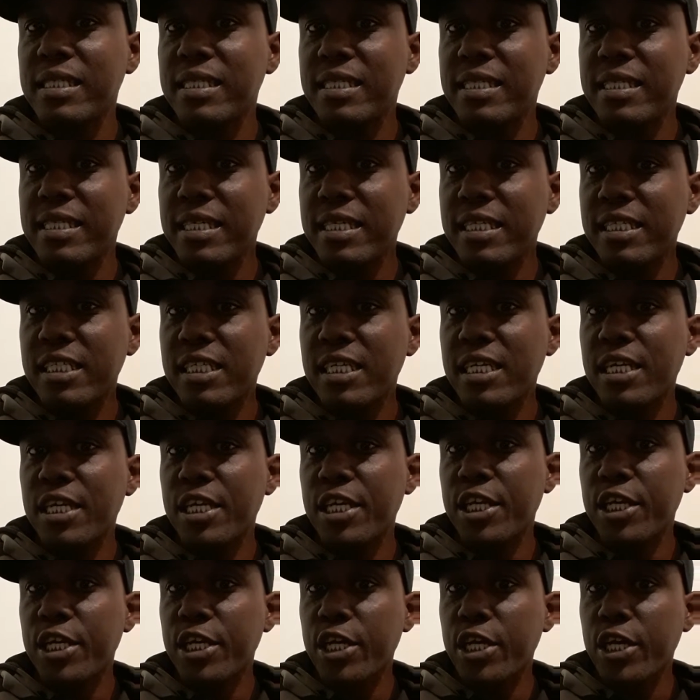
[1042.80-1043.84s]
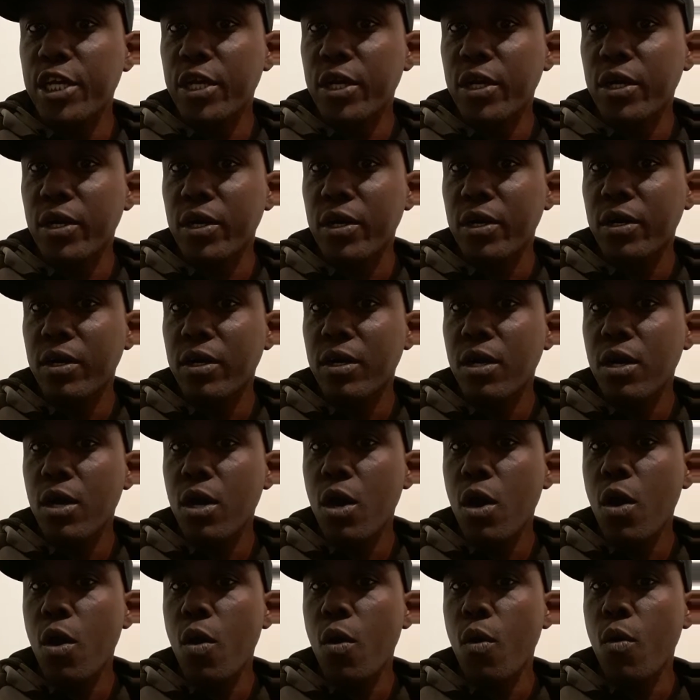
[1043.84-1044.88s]
this year
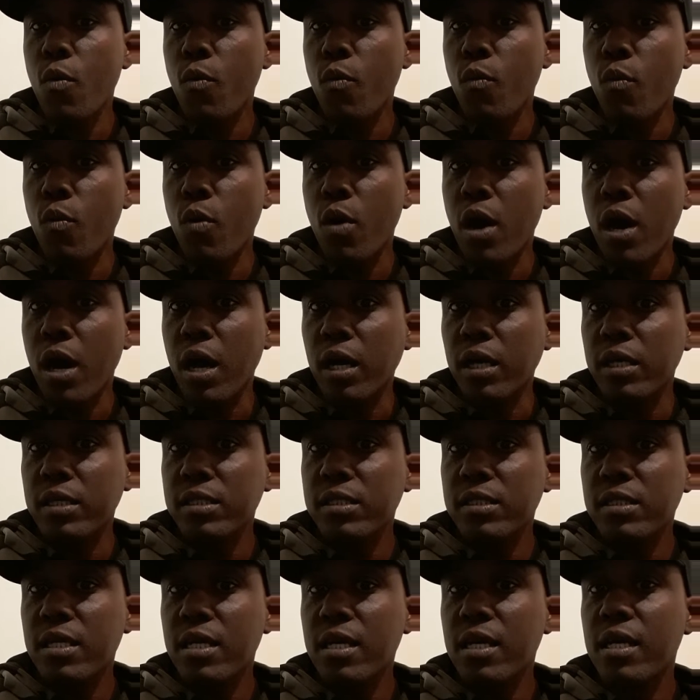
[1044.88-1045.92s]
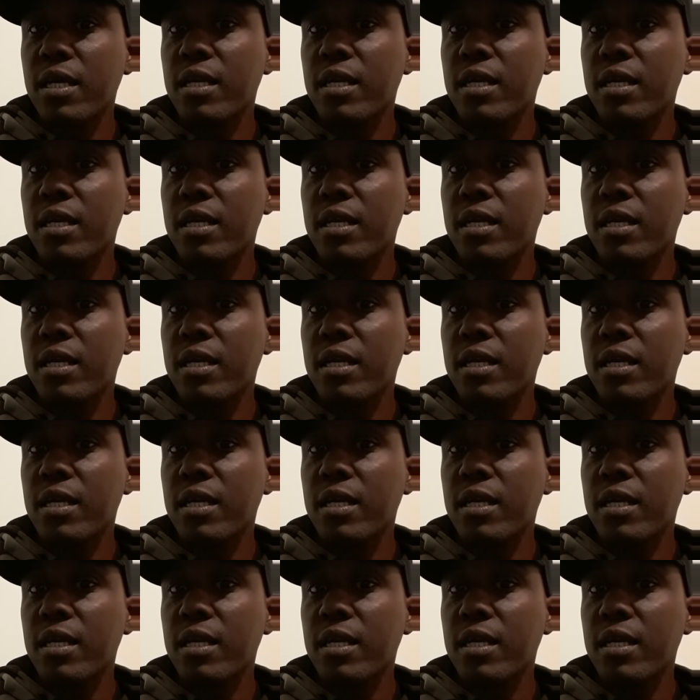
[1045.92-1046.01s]
was